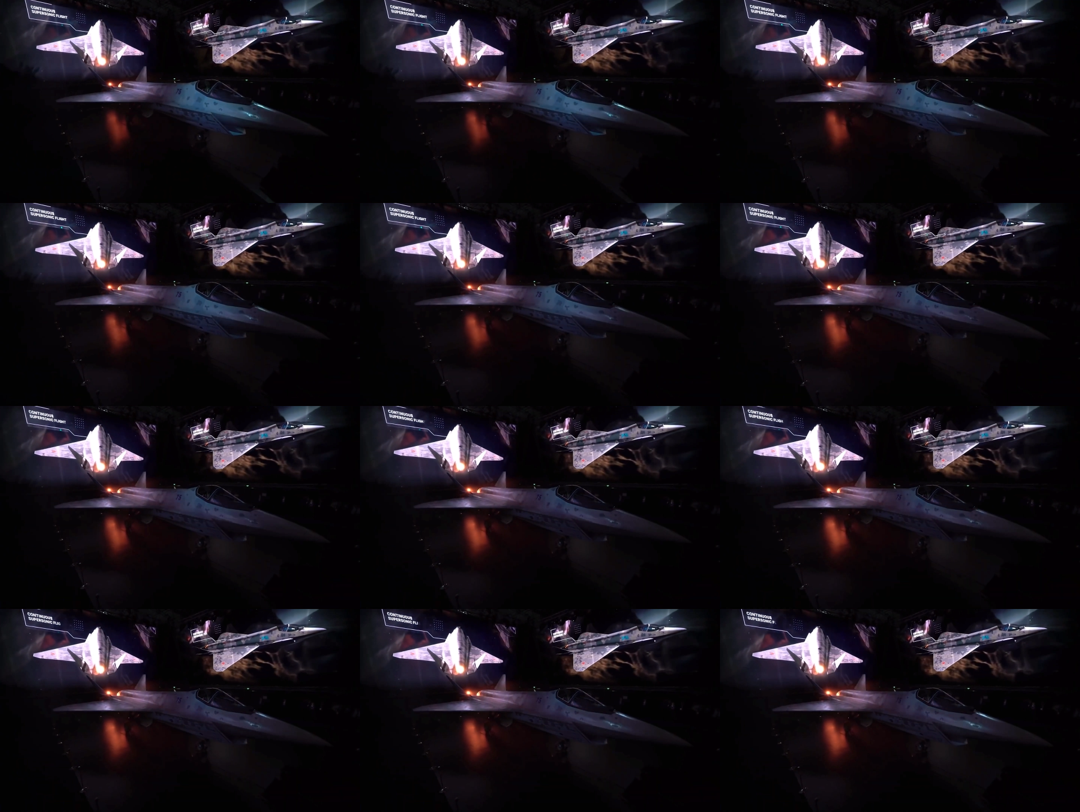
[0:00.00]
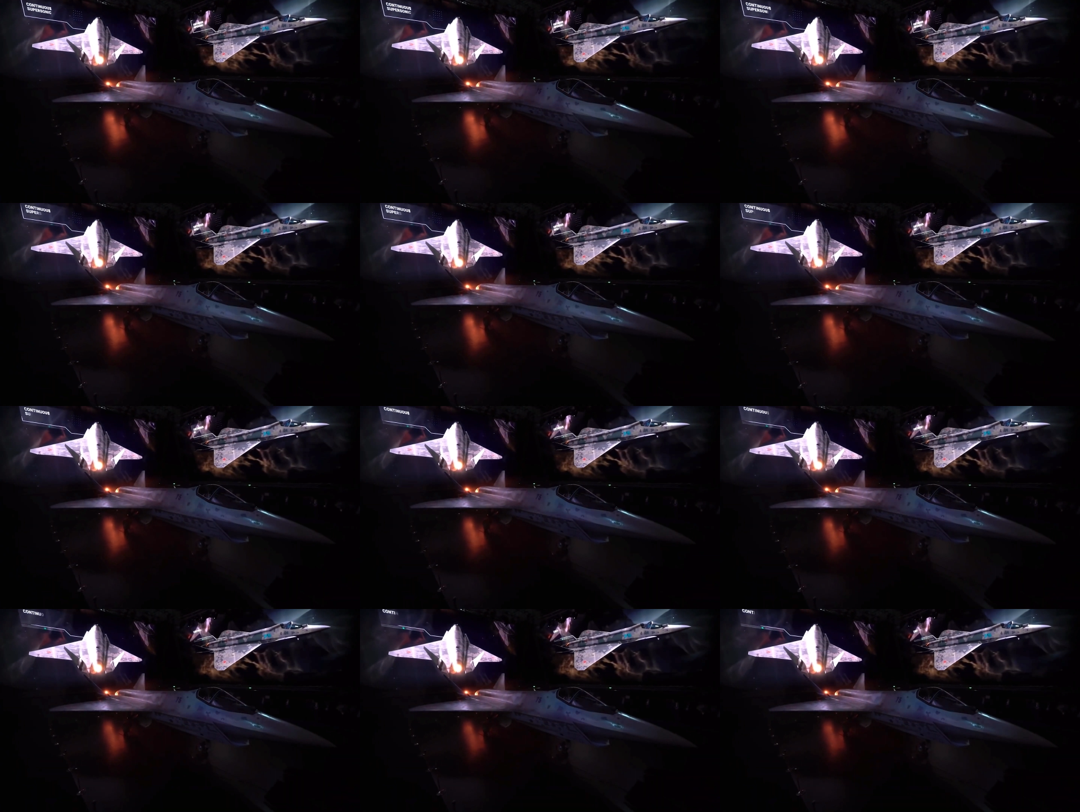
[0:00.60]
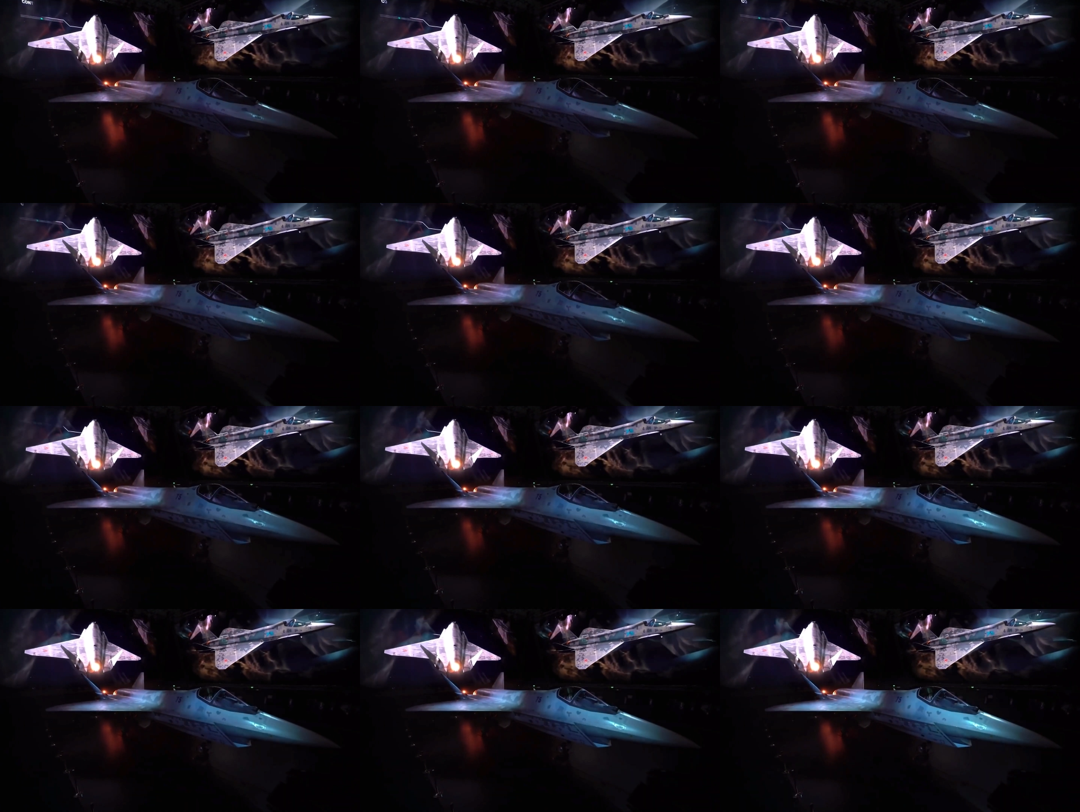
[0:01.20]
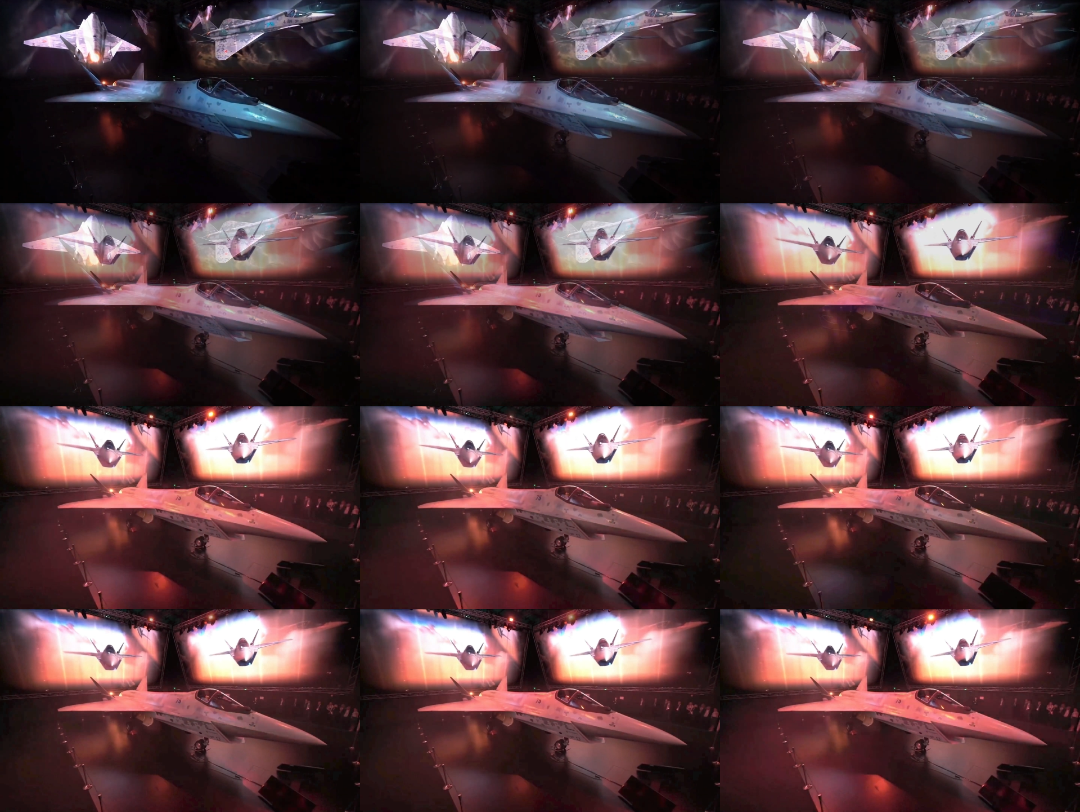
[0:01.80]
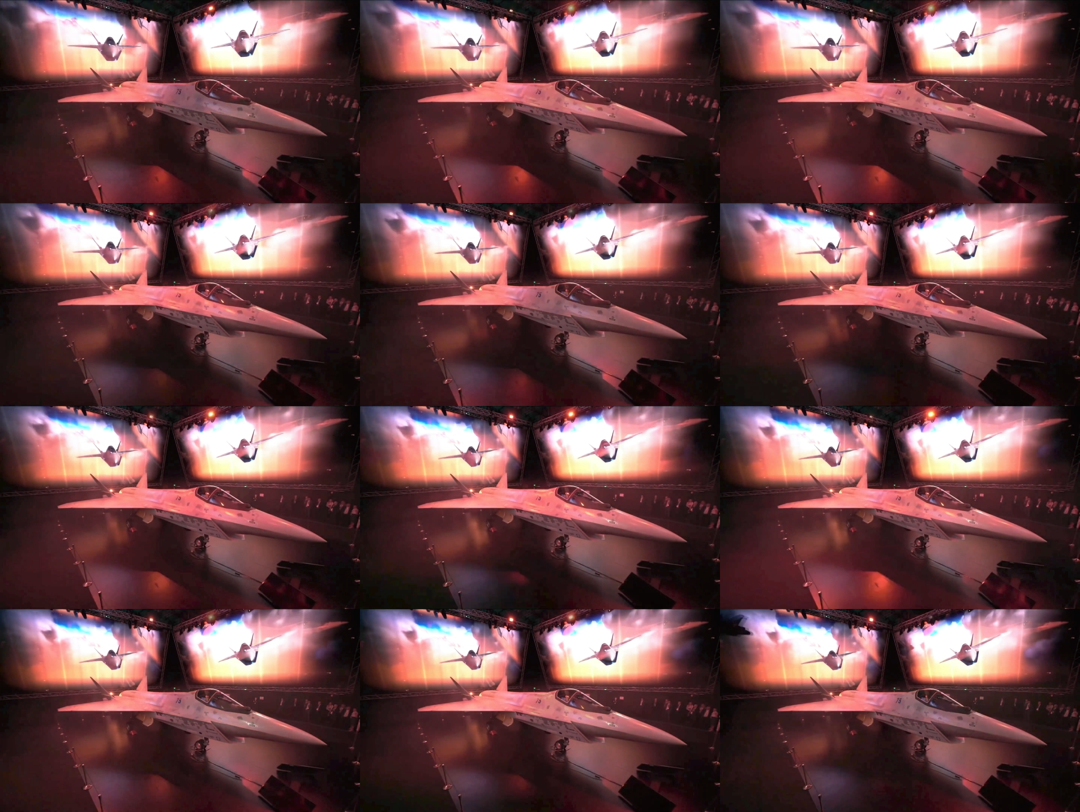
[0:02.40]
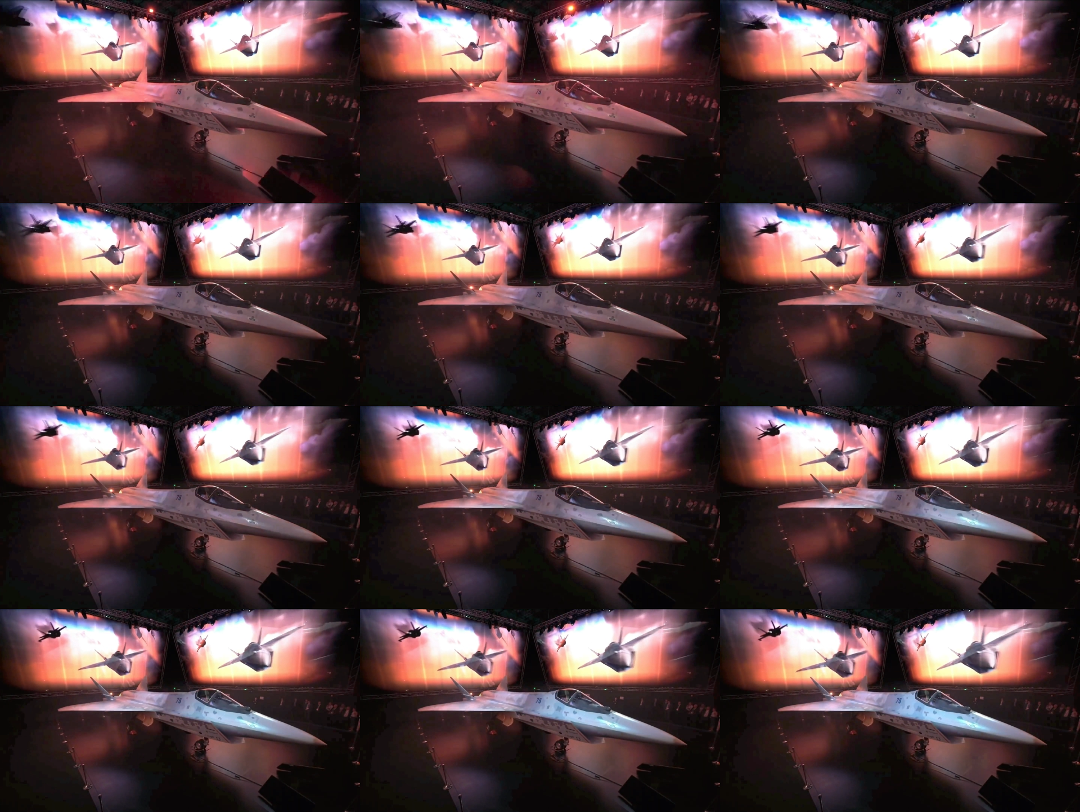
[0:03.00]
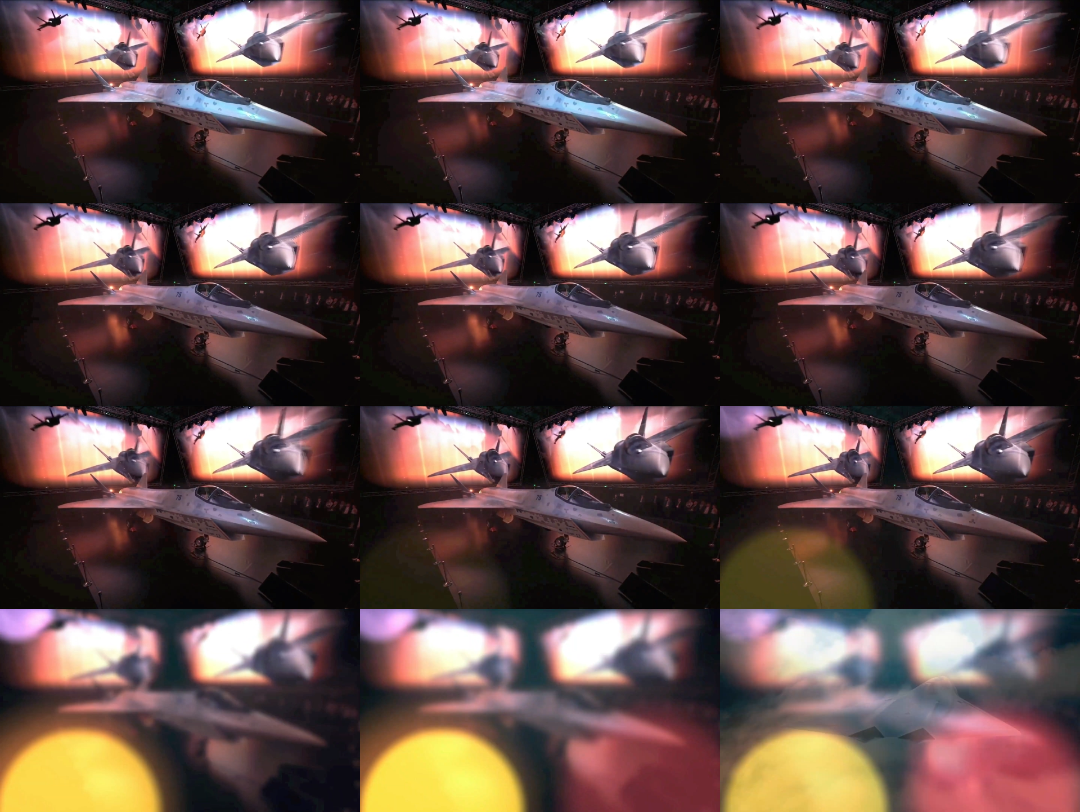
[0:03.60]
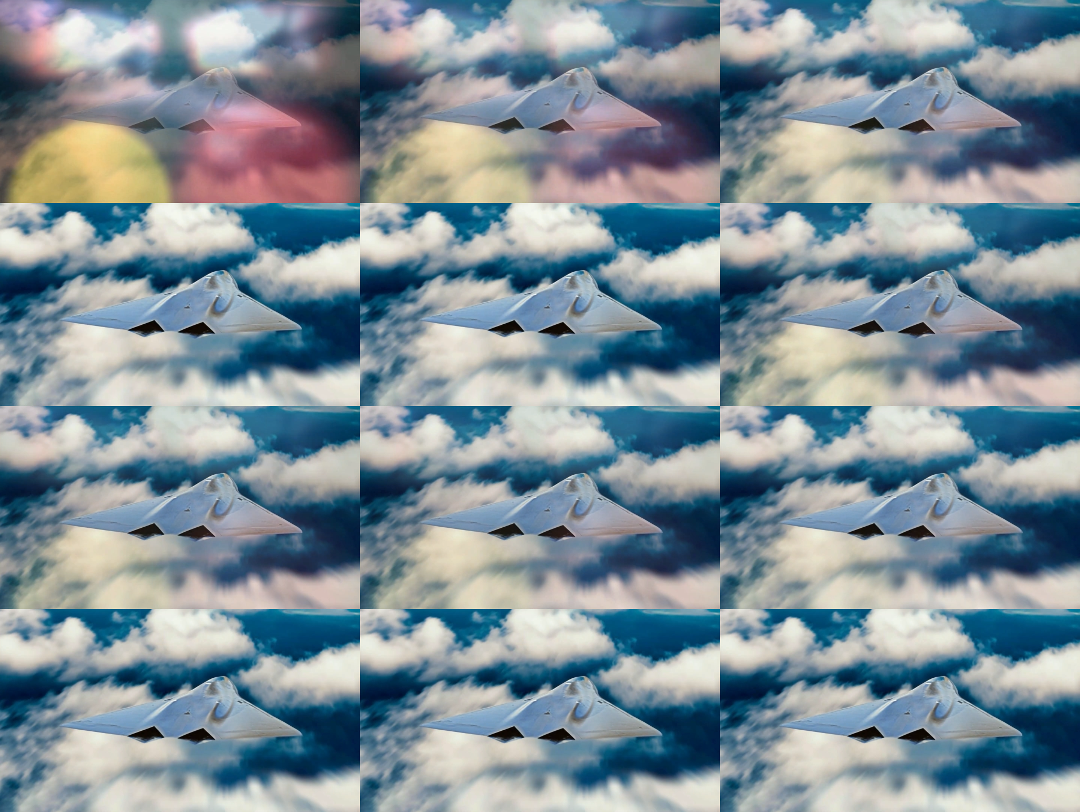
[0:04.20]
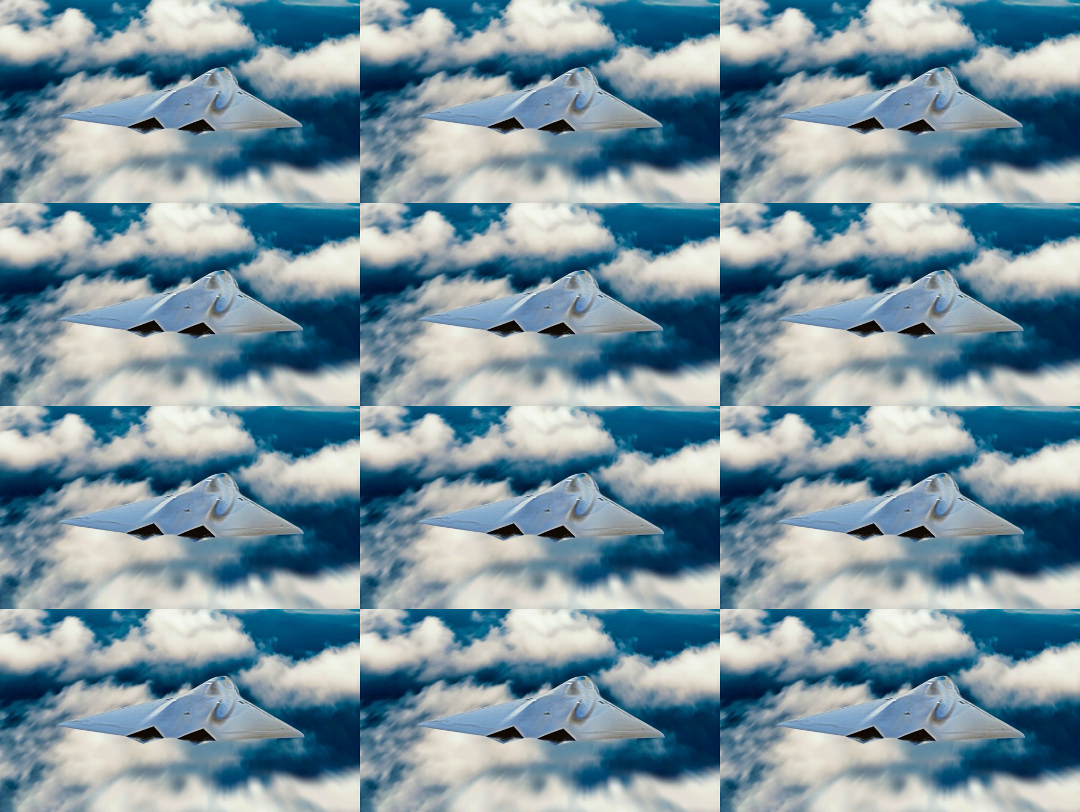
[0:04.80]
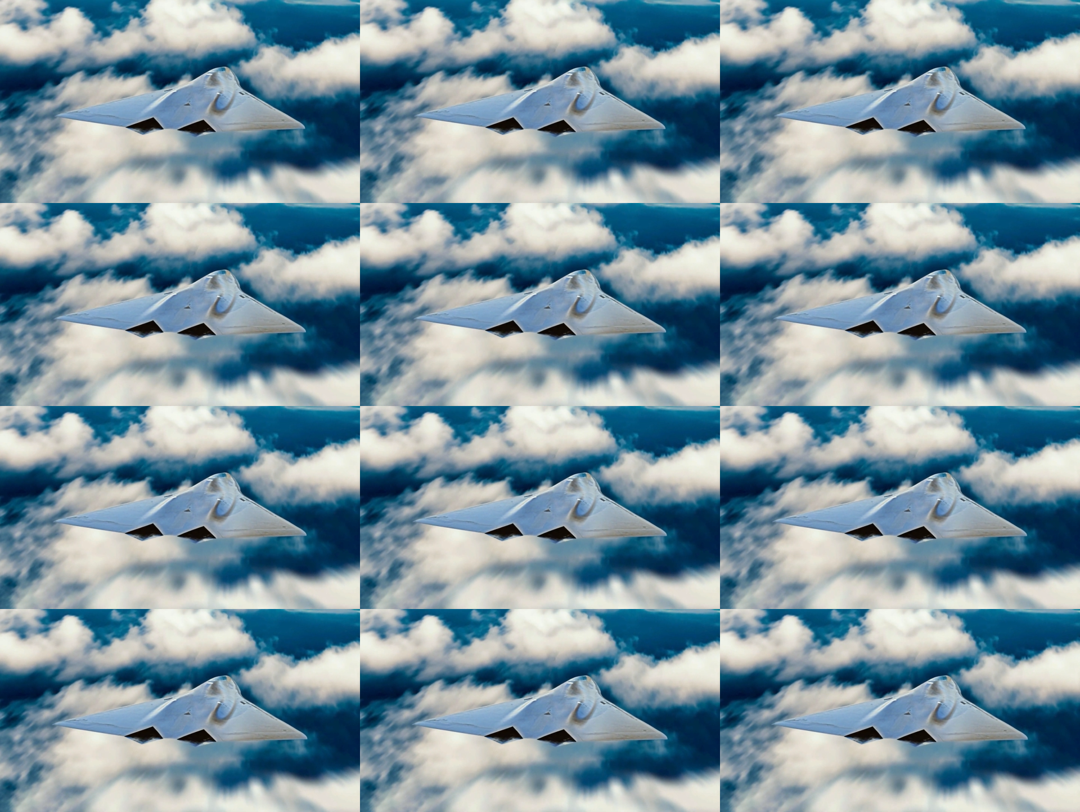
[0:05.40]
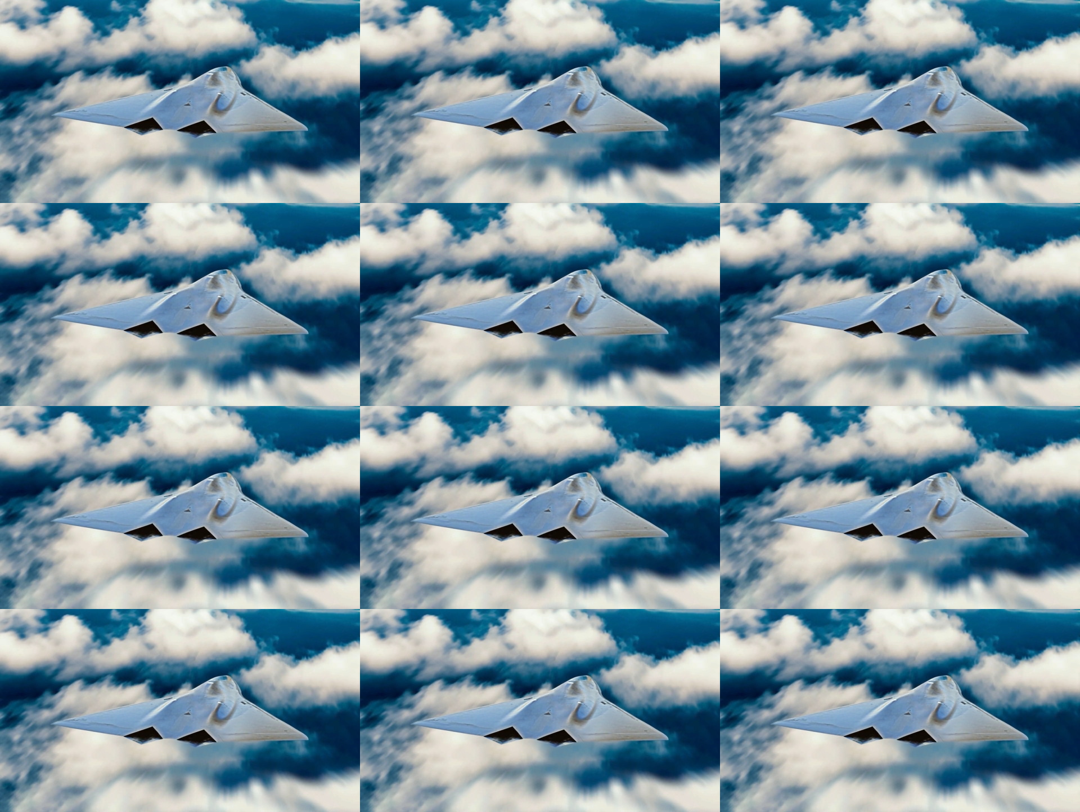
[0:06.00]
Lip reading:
Nobody's mouth can be seen.